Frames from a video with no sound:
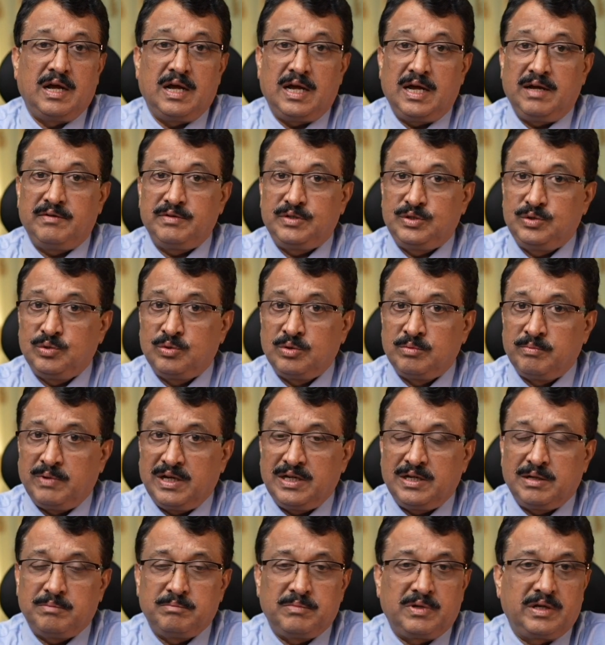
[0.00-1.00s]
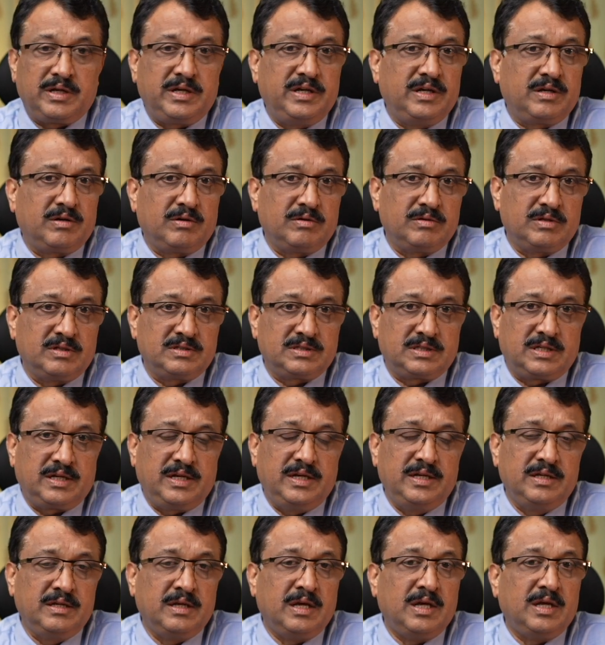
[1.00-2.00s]
I have shown my number here on the
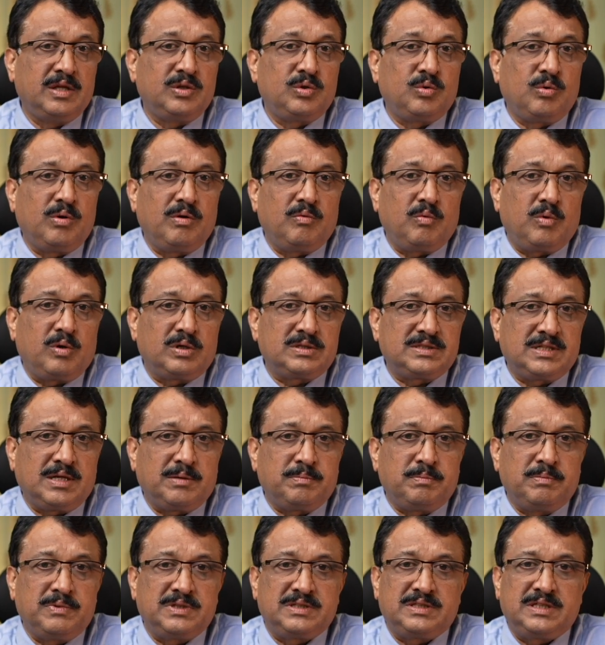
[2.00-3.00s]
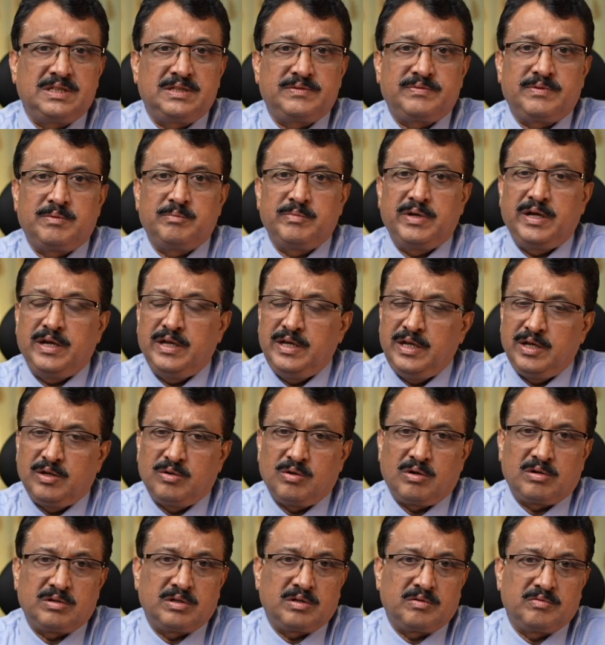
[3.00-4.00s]
screen. Through a WhatsApp message from any
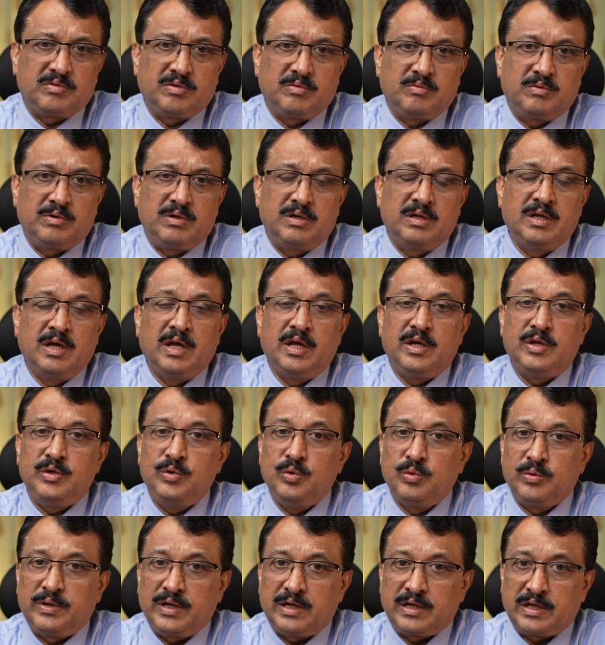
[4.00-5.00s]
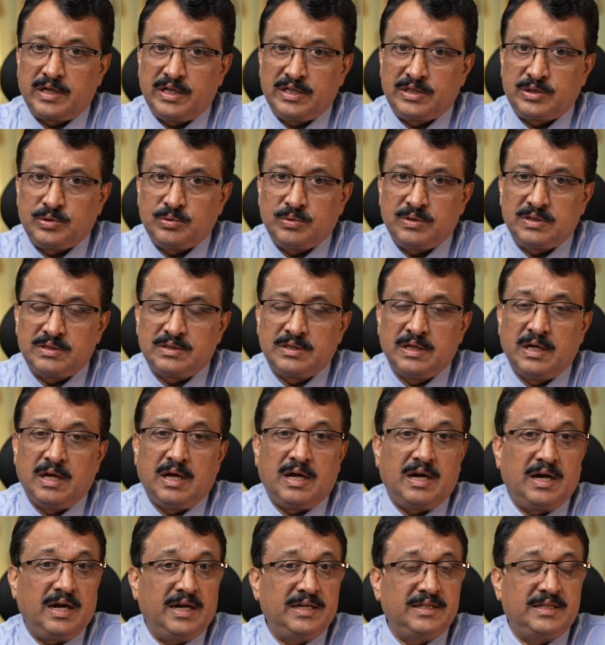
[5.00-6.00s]
corner of the world, you can reach to us.
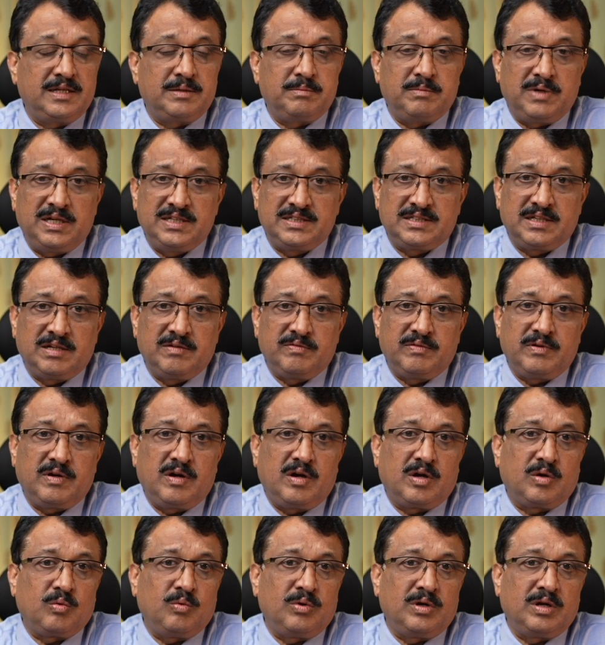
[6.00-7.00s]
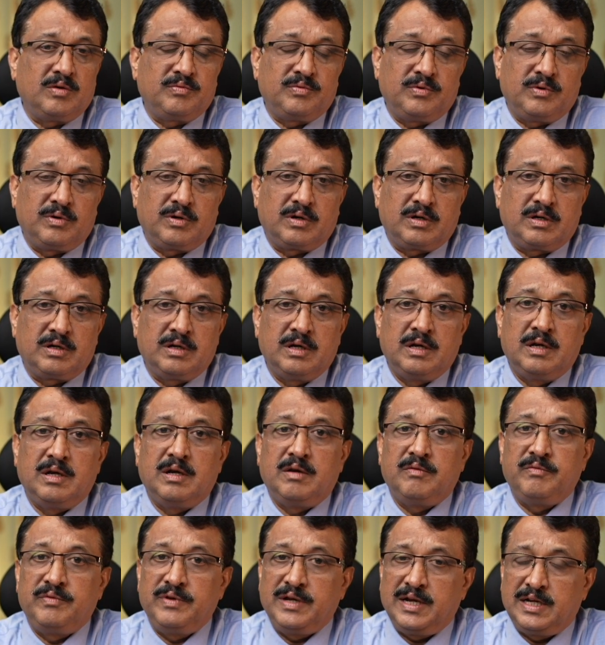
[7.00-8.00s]
Either myself or one of our
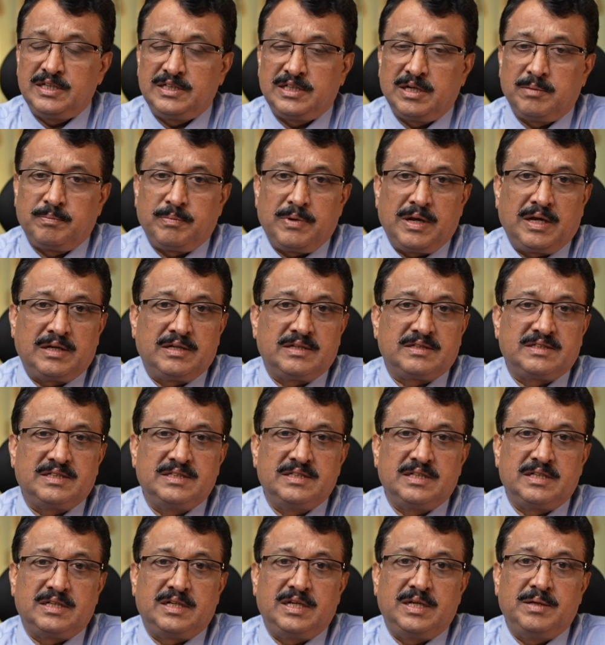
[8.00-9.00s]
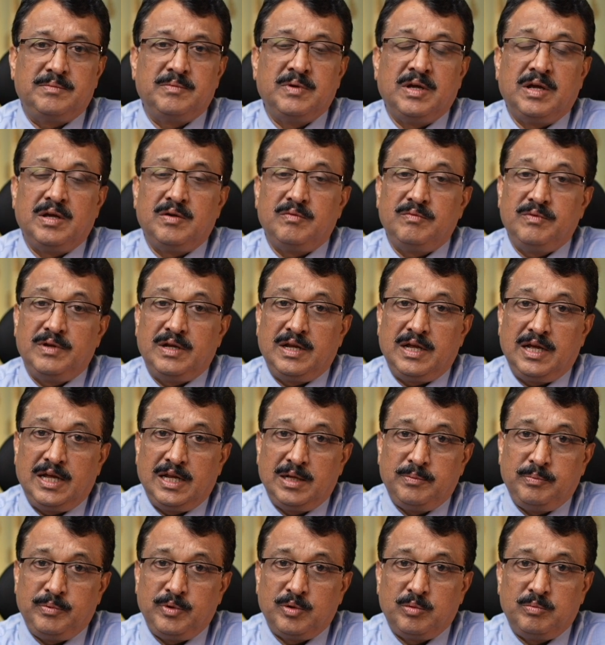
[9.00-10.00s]
financial planners in the team will
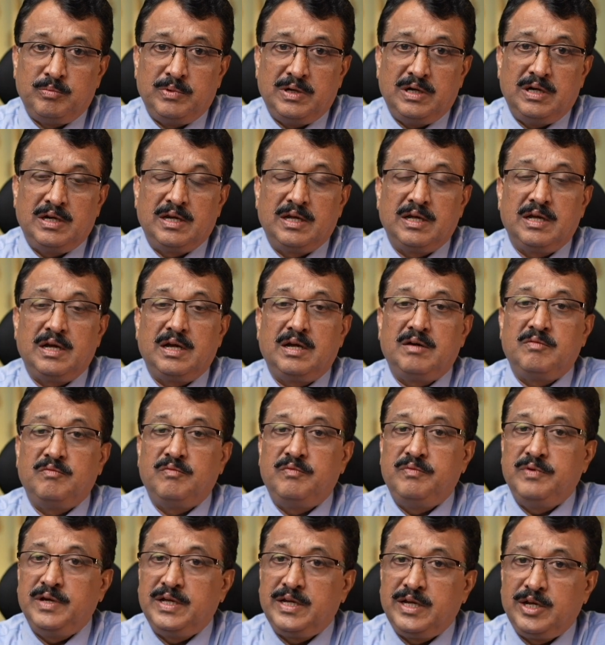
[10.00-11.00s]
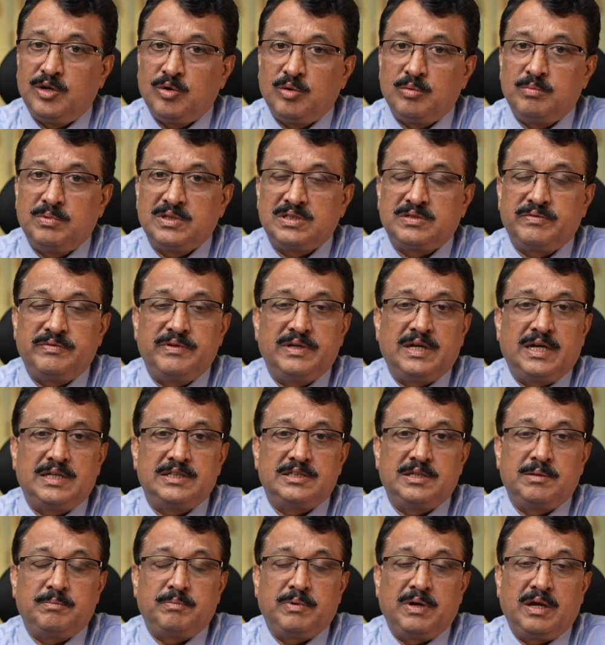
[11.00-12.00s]
help you build a very robust
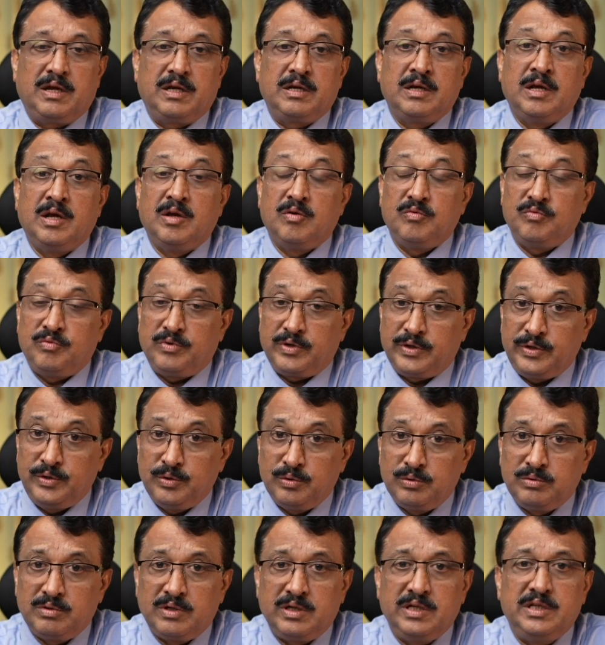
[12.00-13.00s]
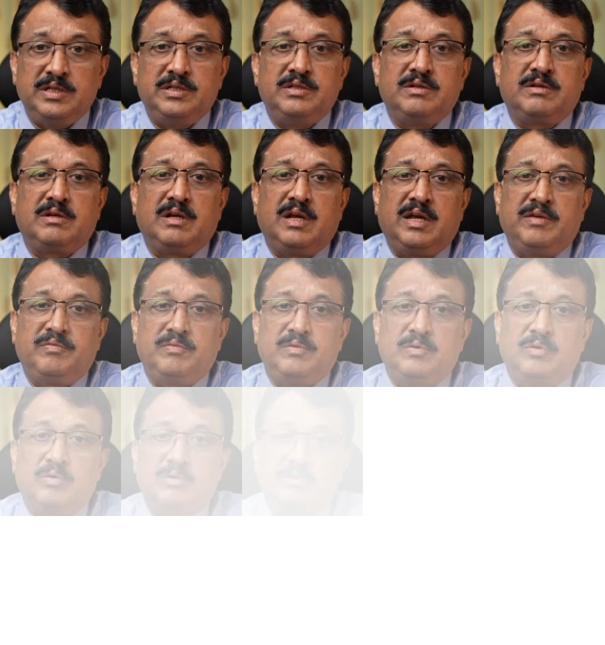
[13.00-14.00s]
financial plan for you to reach your life
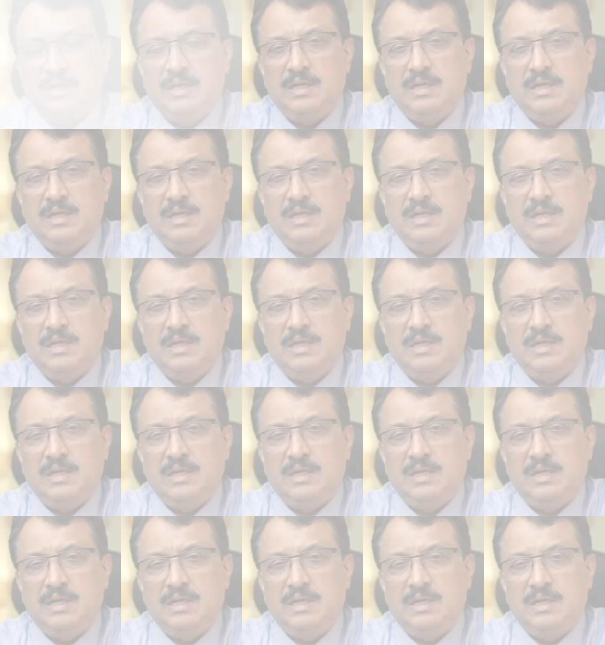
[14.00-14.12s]
goals.